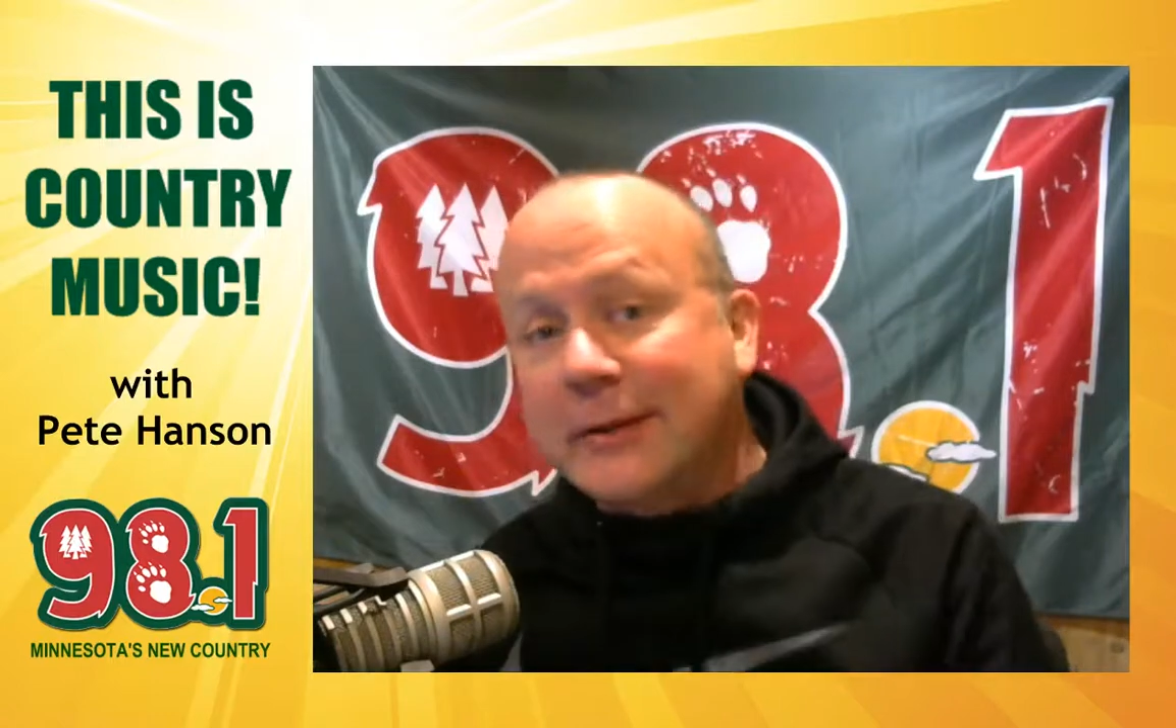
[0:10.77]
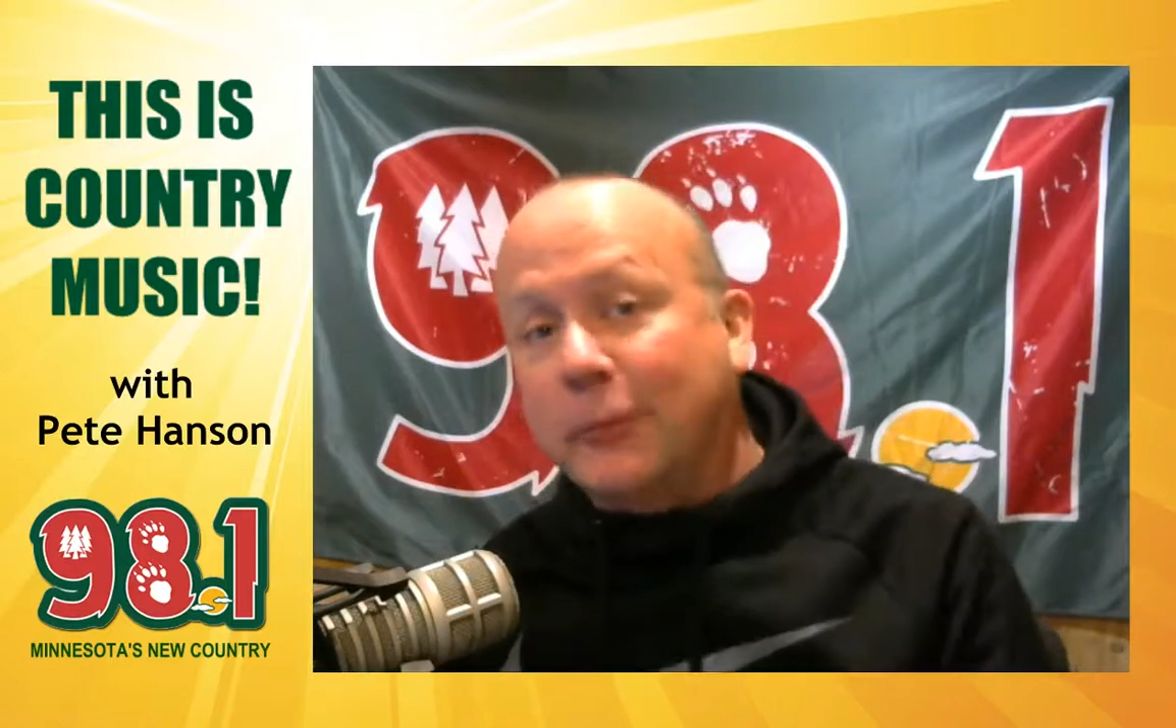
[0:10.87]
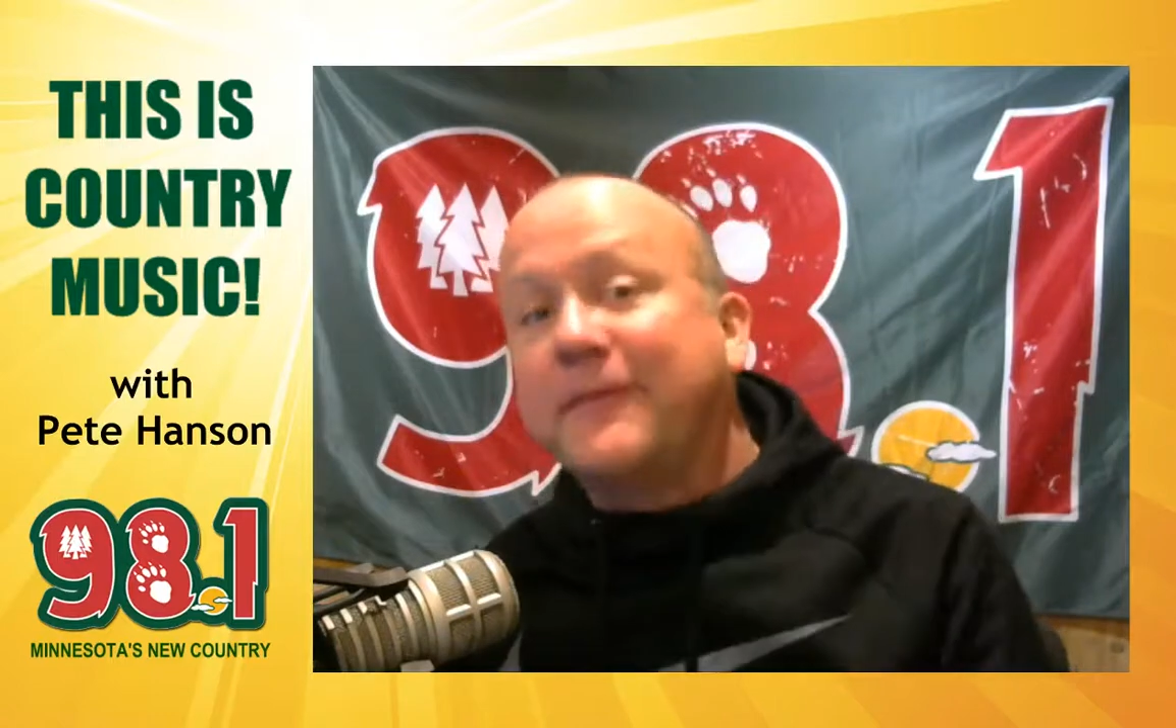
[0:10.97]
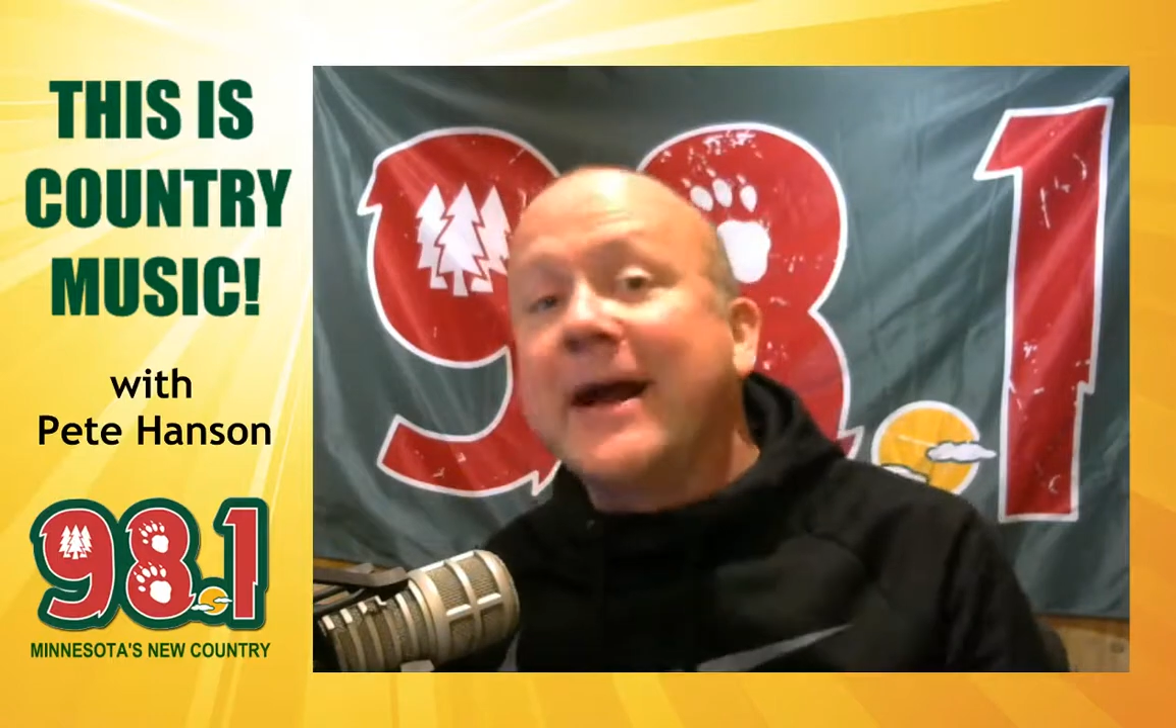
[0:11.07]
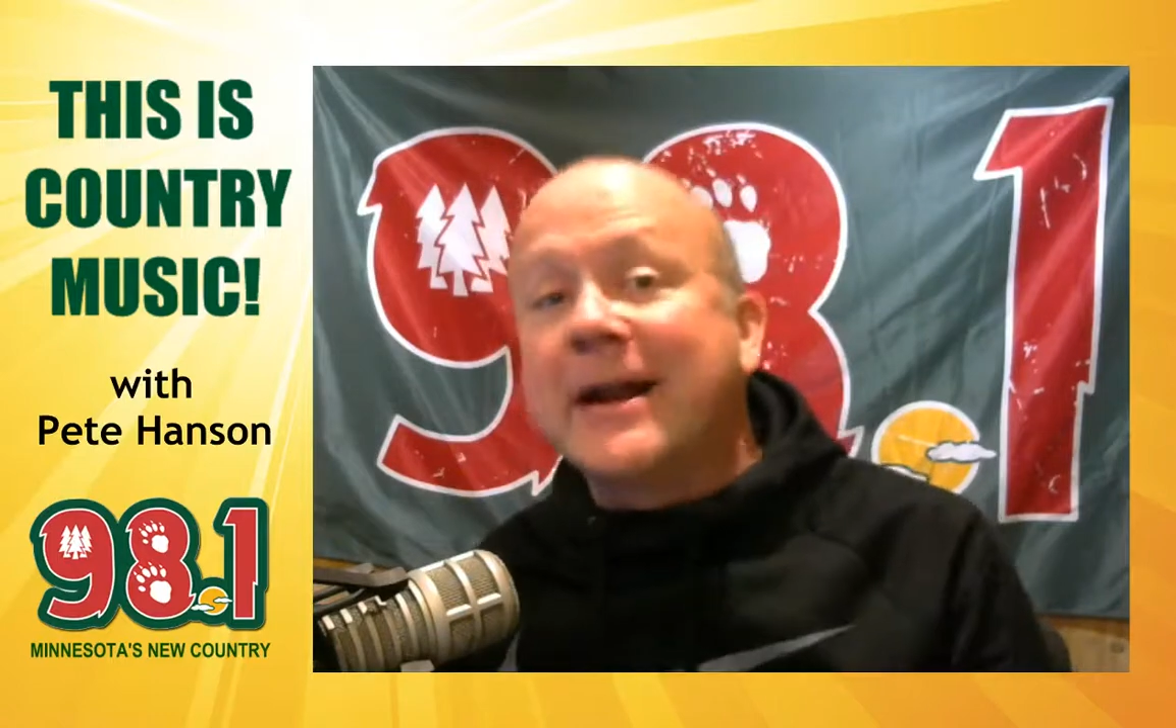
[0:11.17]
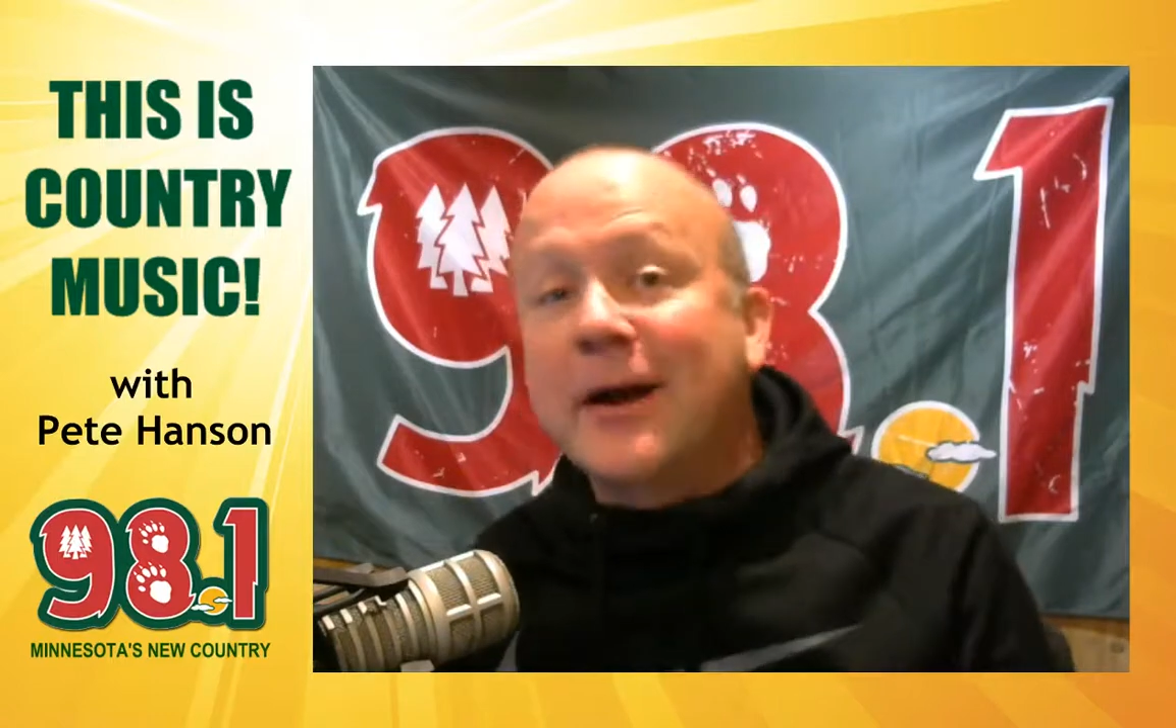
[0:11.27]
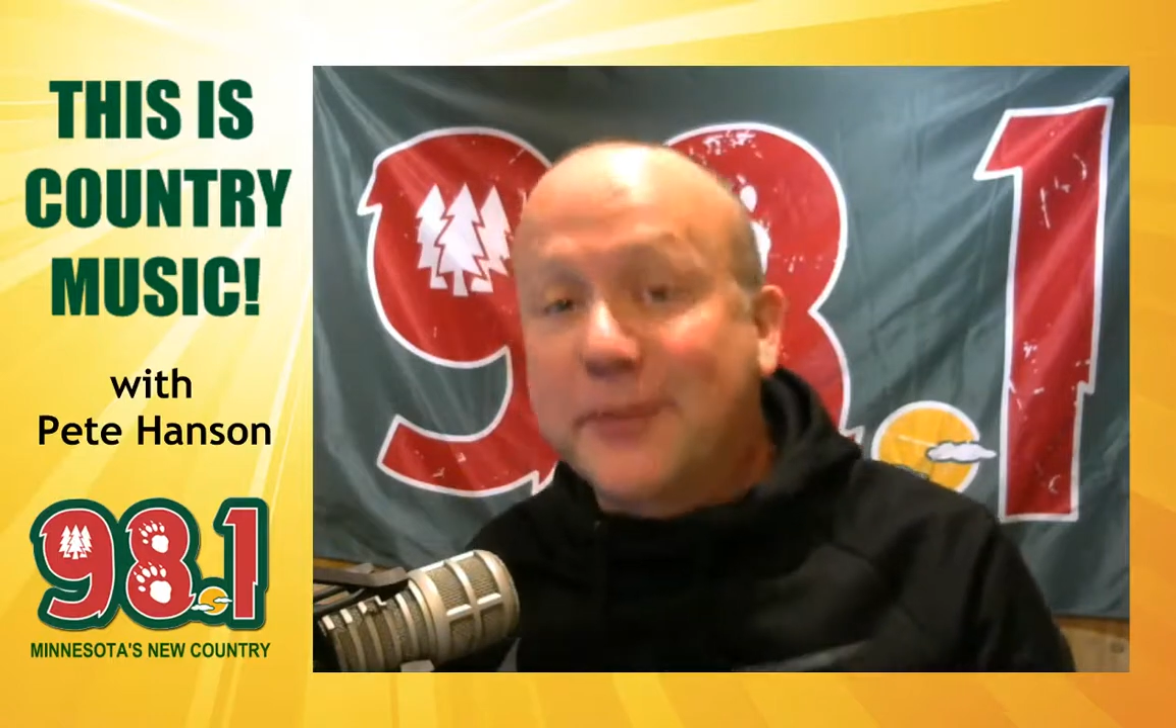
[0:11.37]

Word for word: We'll find out the